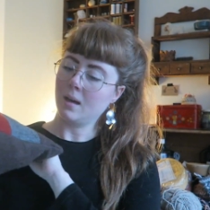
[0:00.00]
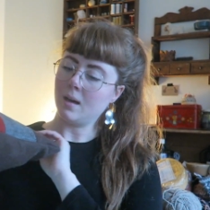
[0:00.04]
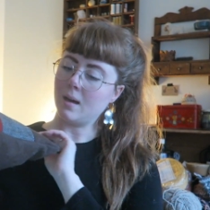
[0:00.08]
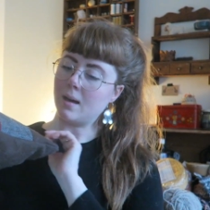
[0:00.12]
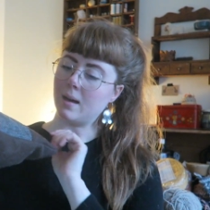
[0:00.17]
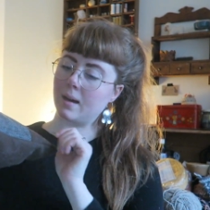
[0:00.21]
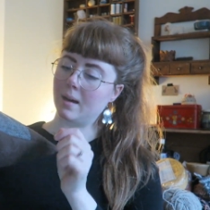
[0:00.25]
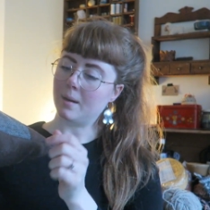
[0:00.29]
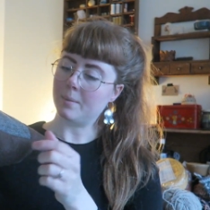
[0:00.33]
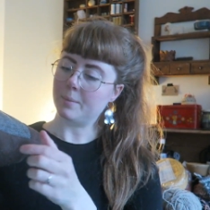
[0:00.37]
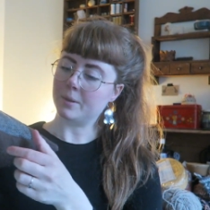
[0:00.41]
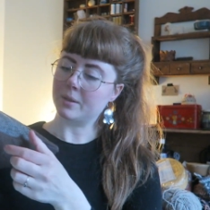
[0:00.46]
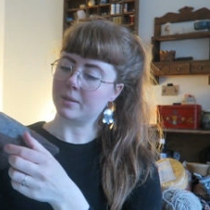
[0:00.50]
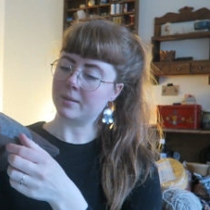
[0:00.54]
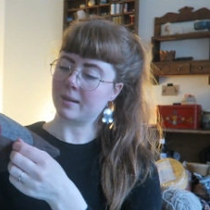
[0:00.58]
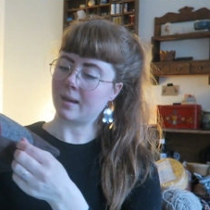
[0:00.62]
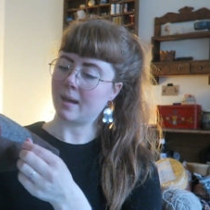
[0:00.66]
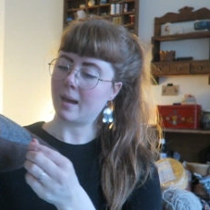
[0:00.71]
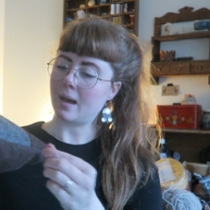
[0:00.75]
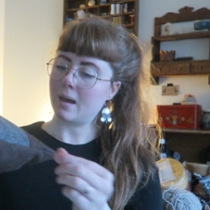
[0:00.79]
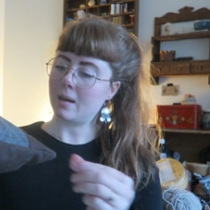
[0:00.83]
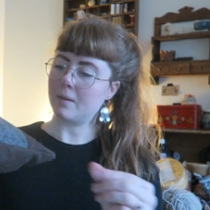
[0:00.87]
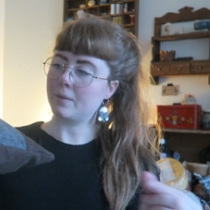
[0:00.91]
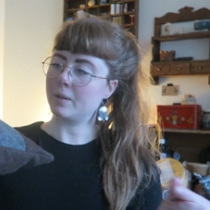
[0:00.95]
because I
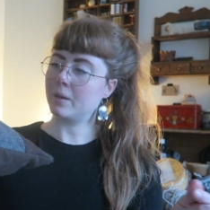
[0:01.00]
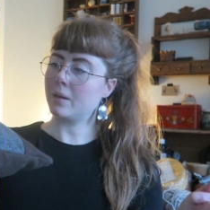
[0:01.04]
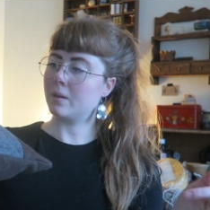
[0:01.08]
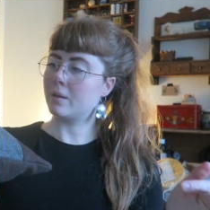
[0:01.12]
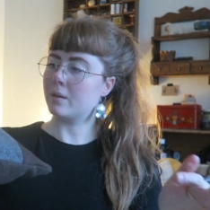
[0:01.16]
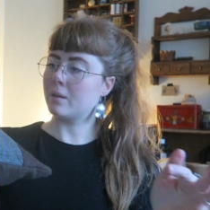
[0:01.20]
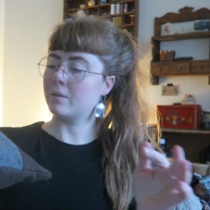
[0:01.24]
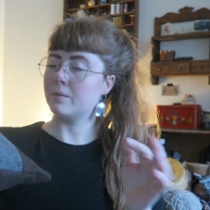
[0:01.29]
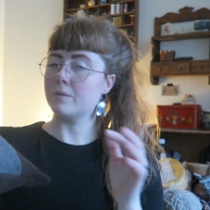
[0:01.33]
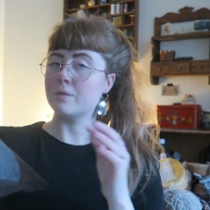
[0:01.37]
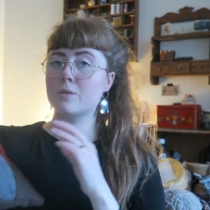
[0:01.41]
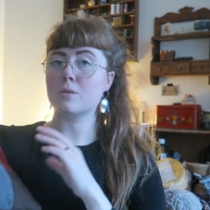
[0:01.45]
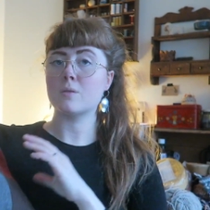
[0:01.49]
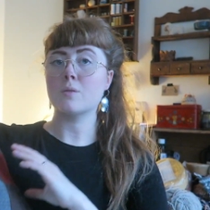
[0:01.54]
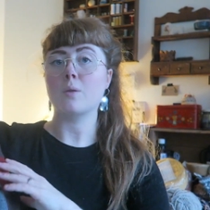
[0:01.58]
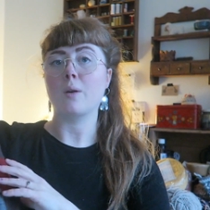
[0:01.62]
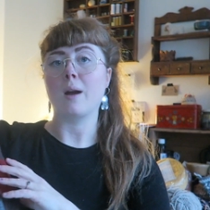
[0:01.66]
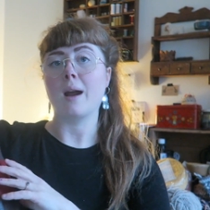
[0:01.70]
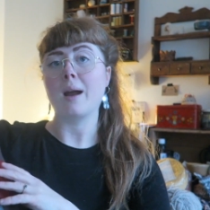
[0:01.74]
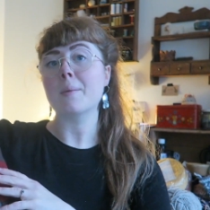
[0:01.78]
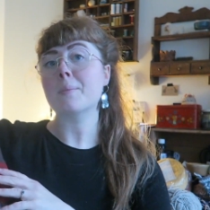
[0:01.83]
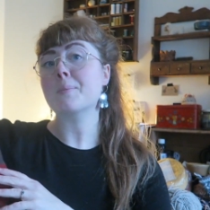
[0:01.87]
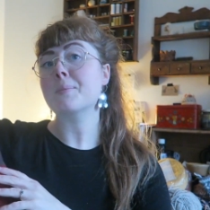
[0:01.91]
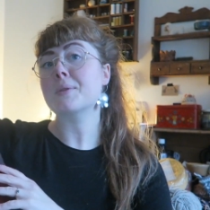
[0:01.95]
have a lot of
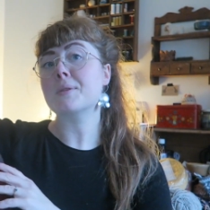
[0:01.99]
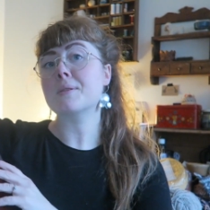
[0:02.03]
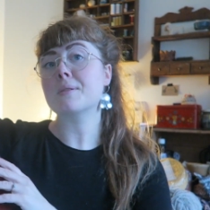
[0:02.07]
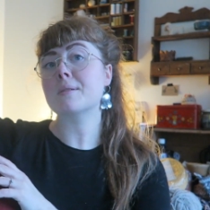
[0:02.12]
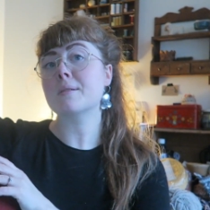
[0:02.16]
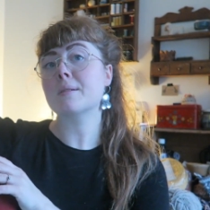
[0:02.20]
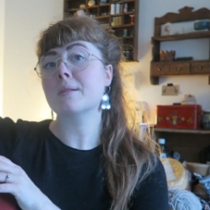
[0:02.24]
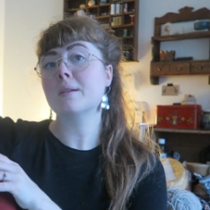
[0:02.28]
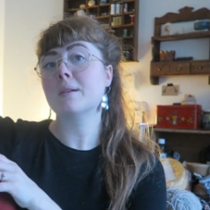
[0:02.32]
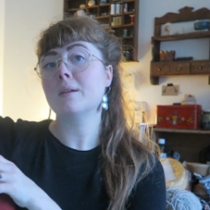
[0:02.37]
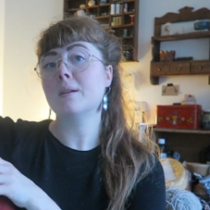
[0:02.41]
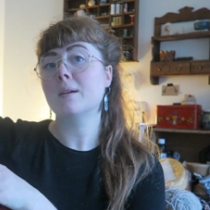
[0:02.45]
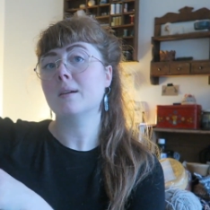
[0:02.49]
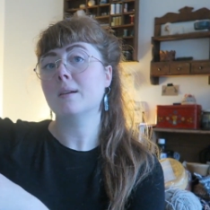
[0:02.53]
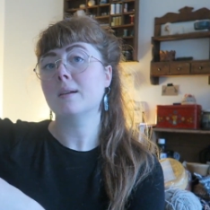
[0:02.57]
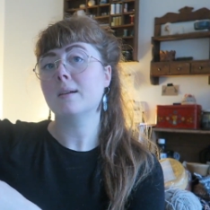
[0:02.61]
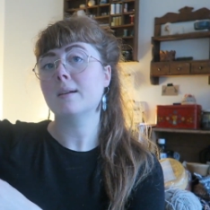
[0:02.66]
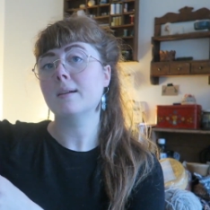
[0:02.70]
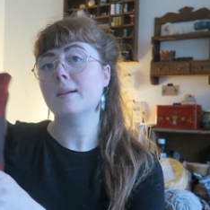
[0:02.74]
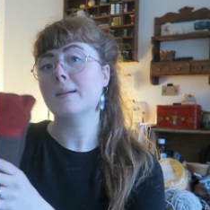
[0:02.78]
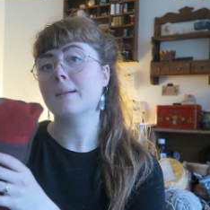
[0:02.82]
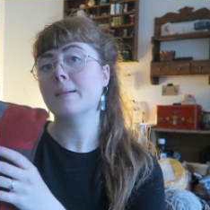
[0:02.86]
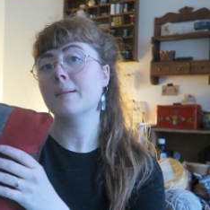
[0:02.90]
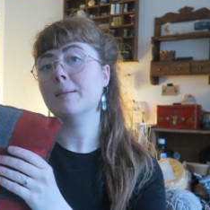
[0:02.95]
scraps
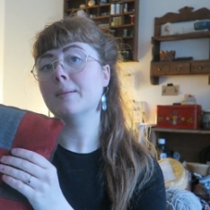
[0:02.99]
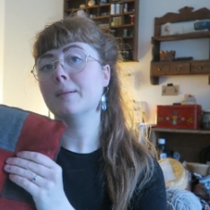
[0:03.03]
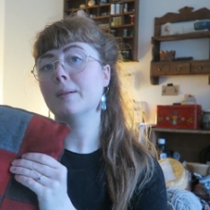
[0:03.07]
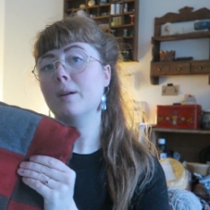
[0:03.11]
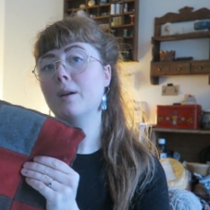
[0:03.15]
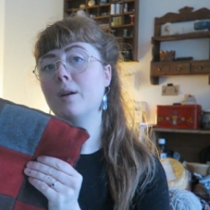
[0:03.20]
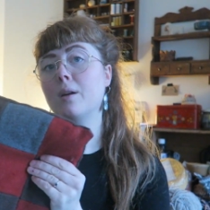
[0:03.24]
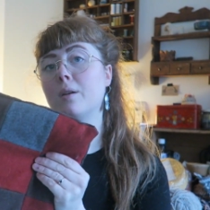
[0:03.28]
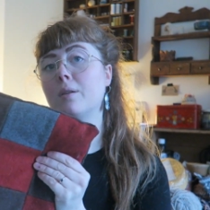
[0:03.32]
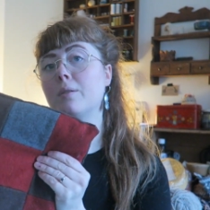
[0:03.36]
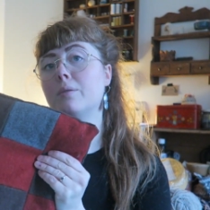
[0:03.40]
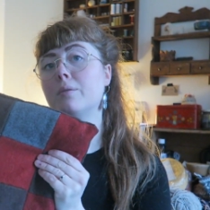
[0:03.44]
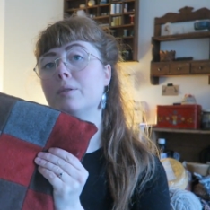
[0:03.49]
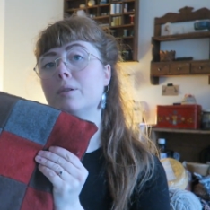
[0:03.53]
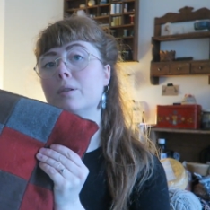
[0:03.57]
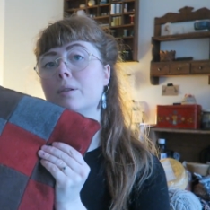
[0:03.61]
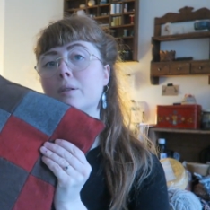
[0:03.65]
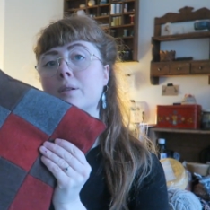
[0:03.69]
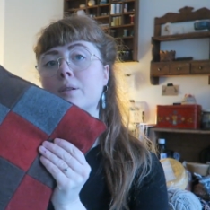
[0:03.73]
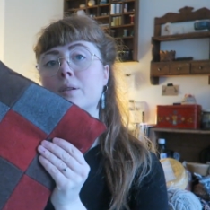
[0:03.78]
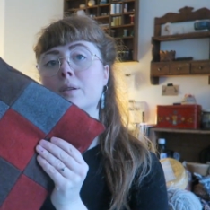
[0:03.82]
of